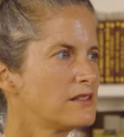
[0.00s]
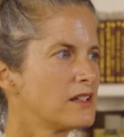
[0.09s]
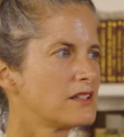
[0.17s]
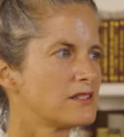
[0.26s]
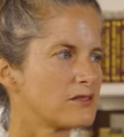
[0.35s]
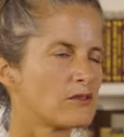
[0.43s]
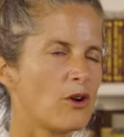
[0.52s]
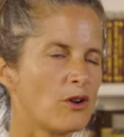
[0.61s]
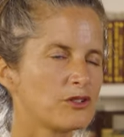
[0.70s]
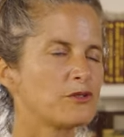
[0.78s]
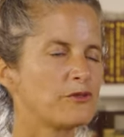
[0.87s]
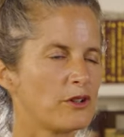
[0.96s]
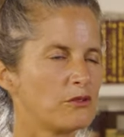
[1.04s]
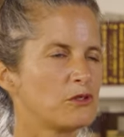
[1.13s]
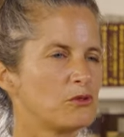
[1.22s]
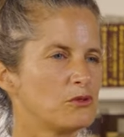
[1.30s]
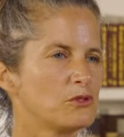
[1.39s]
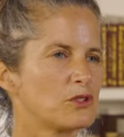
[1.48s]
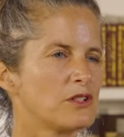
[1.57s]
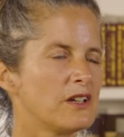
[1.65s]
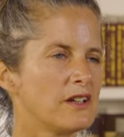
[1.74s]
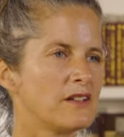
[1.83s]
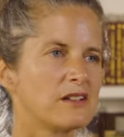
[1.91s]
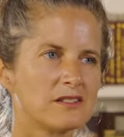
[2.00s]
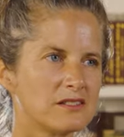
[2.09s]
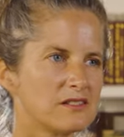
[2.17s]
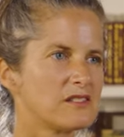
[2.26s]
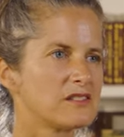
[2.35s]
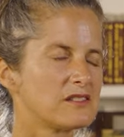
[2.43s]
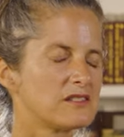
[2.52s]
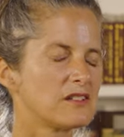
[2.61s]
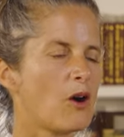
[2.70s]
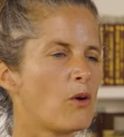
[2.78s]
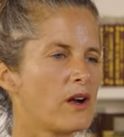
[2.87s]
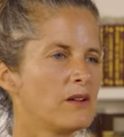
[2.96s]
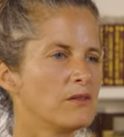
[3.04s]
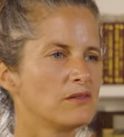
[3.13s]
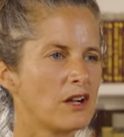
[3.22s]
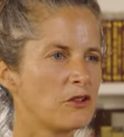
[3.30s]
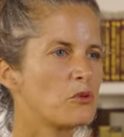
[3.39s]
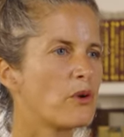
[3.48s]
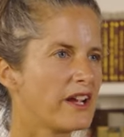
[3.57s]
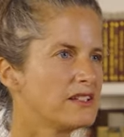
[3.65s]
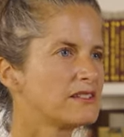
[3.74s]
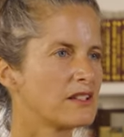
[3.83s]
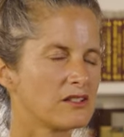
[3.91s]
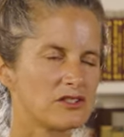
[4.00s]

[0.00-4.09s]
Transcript: That's mm -hmm. also very crucial, and uh, that's, that's how I, I raised.